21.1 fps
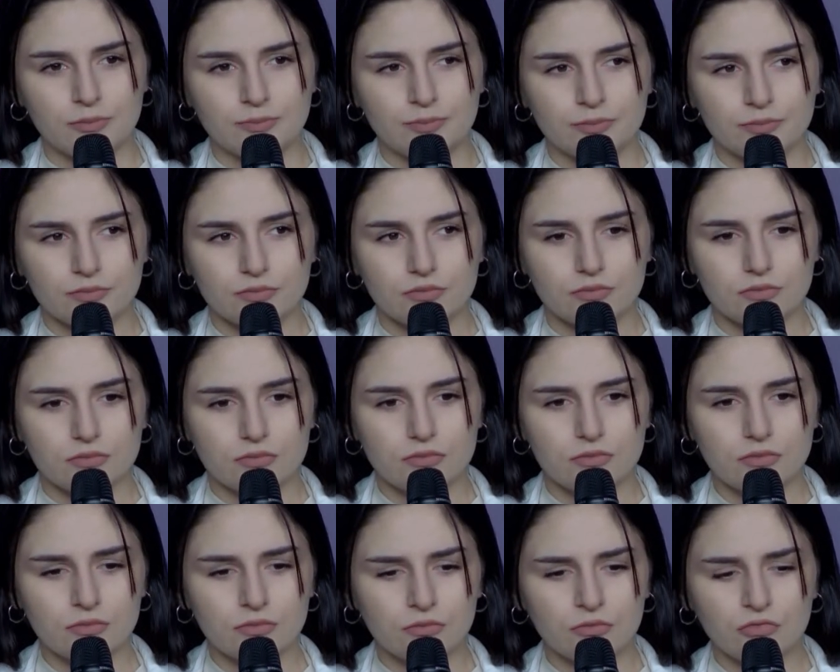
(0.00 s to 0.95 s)
are
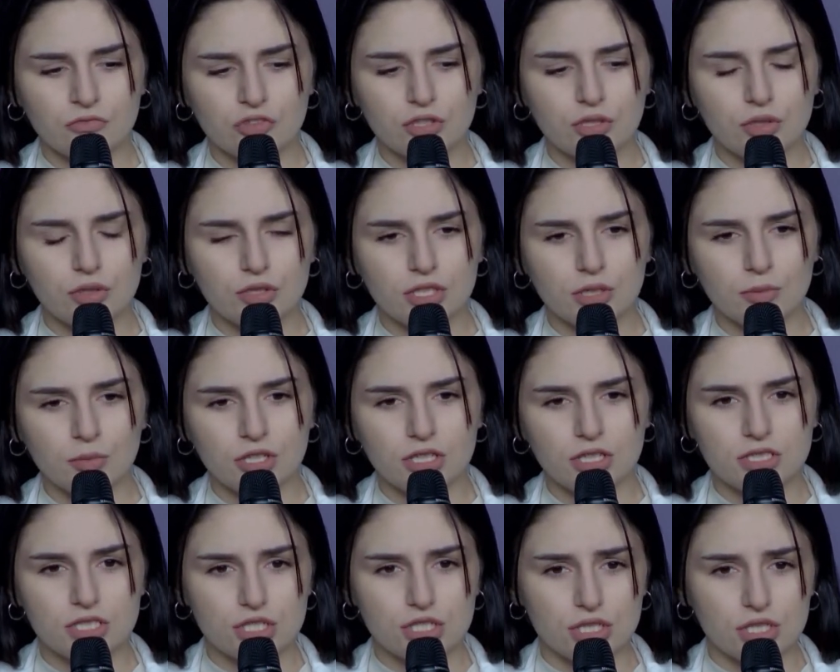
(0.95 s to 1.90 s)
in
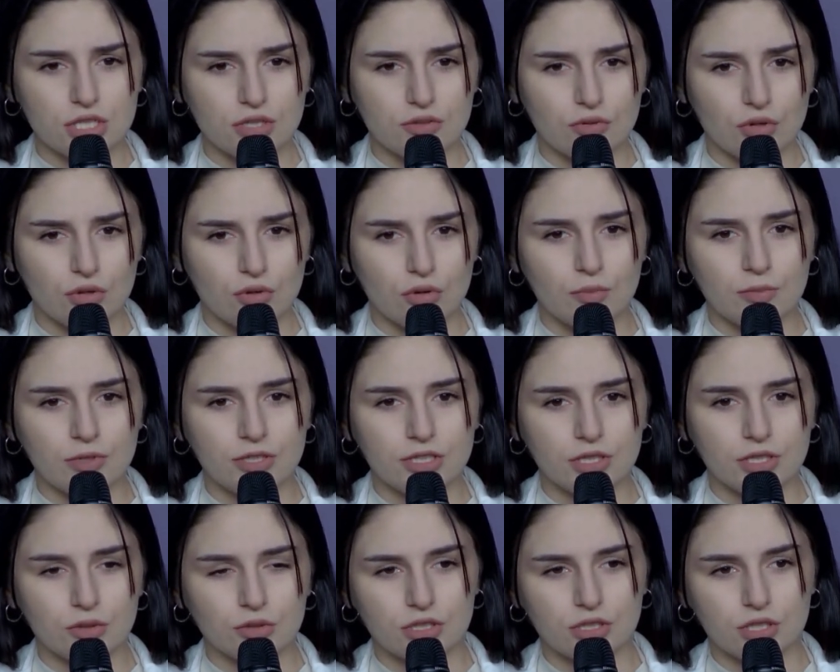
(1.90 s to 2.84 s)
terrible condition.
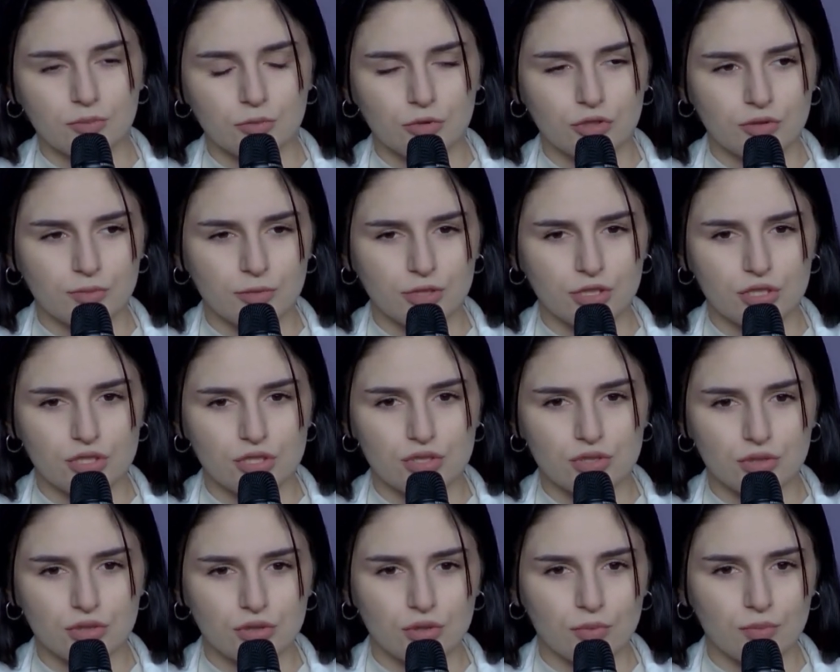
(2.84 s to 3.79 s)
They
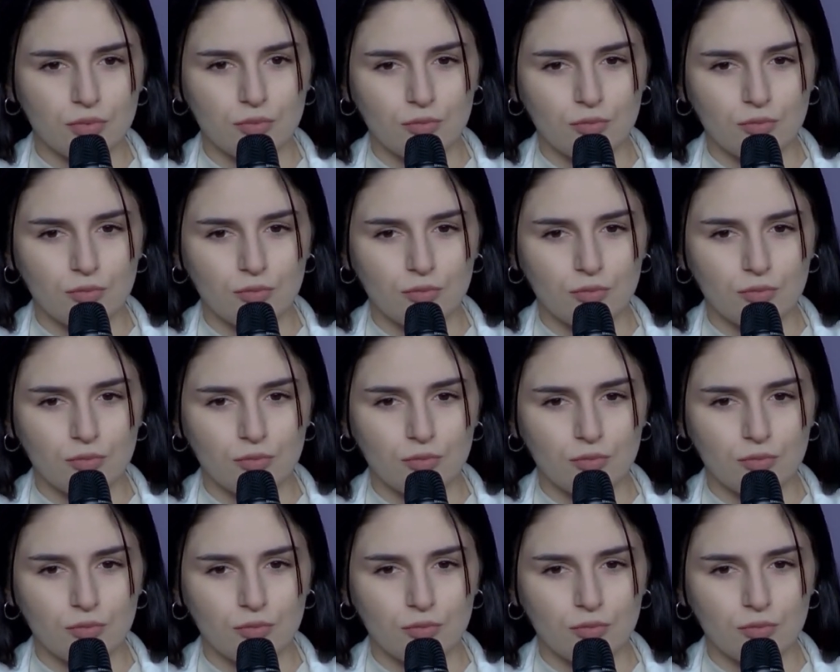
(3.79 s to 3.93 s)
got